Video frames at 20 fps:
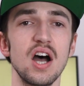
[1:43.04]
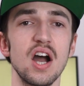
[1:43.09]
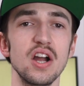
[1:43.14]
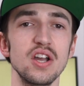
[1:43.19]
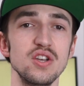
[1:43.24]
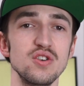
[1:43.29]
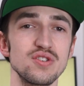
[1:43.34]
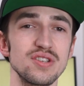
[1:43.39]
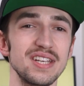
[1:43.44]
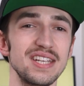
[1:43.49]

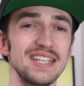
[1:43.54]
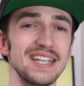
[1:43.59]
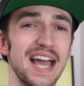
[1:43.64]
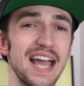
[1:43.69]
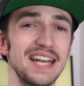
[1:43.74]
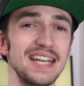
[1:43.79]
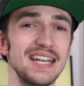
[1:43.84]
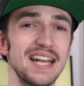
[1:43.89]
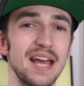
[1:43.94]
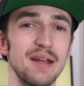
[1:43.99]
are usually
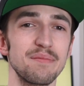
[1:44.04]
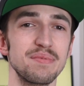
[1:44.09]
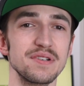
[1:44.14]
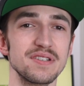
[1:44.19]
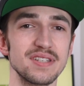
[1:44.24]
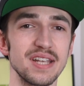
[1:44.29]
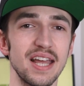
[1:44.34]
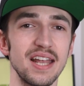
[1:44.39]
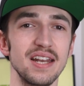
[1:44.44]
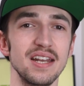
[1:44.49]

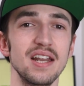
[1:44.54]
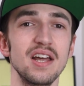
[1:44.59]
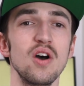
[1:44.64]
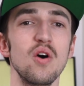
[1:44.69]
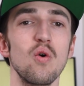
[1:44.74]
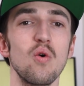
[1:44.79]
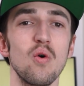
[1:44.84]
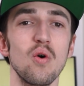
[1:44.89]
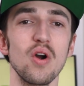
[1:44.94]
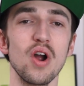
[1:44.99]
99%
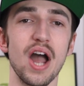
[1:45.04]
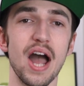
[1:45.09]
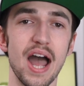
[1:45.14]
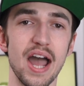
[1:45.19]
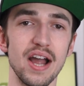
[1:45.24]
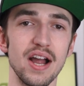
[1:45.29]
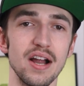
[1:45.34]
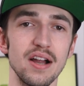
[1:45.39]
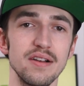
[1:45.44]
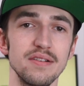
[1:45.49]
or
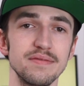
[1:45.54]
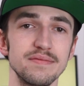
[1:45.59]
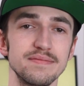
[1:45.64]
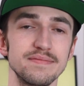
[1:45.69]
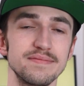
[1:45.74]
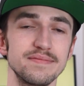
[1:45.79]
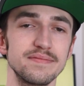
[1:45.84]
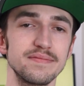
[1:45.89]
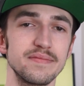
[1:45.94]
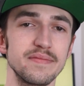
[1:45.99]
higher.
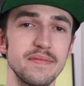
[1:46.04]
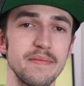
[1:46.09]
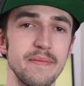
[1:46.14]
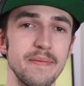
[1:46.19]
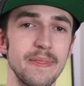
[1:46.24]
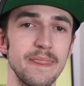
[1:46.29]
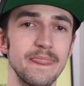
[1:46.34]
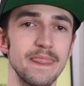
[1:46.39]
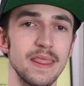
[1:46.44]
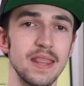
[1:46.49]

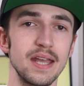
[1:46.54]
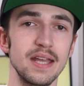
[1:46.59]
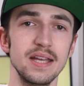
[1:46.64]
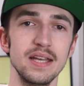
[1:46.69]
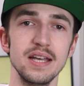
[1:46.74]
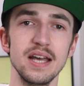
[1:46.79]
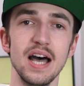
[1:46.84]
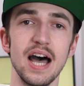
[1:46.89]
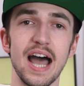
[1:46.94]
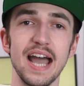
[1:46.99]

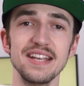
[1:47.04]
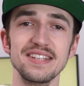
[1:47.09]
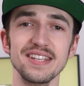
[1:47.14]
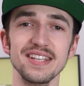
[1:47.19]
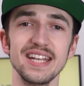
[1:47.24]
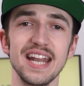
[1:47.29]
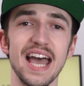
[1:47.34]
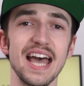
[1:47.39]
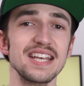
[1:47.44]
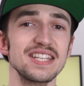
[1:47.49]

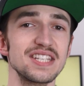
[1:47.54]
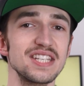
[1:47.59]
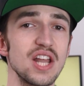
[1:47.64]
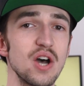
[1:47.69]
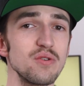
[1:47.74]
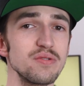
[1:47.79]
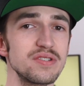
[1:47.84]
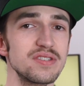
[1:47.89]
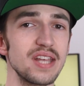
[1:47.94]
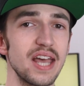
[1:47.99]
Isolate has
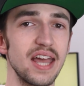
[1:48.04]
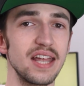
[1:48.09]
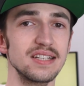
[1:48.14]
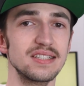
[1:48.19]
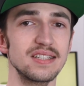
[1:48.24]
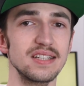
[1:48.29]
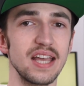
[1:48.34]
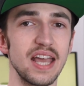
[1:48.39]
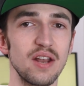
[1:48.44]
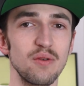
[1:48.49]
no
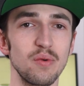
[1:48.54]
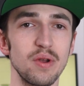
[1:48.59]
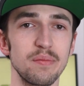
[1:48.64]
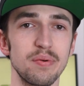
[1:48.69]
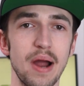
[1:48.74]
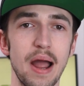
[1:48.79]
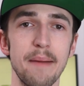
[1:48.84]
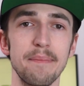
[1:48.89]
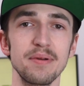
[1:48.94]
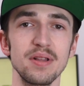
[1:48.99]
scent, and
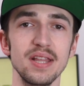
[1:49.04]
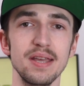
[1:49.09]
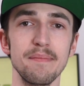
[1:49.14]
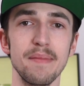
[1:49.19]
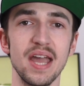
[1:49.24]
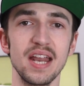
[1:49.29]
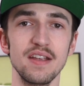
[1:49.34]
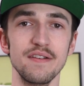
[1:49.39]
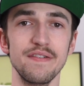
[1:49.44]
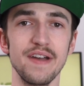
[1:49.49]
when properly
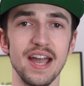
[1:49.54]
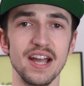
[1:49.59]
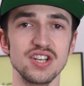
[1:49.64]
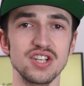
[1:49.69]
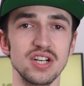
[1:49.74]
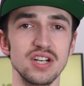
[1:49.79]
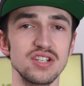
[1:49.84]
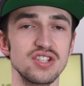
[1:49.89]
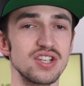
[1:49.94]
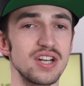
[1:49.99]

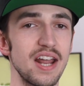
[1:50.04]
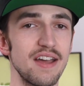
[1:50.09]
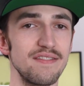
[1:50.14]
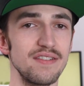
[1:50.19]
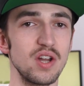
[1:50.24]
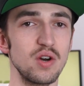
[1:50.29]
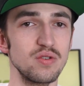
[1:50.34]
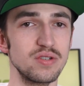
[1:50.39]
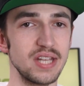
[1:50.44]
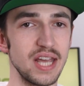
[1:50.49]
manufactured should
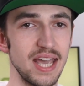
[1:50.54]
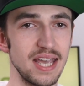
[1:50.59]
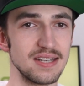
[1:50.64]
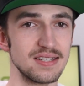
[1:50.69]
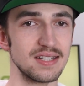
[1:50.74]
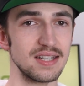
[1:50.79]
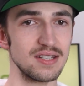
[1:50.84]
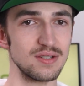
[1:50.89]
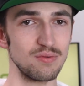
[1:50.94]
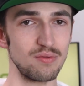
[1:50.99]
have no
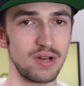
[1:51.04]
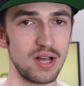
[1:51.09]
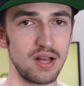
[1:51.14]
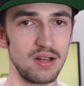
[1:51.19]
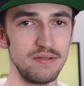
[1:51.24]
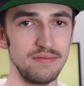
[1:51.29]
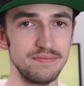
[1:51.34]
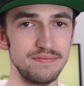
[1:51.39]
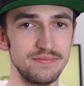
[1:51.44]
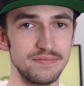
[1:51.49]
taste as
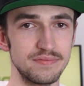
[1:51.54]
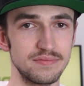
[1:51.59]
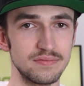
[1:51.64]
well.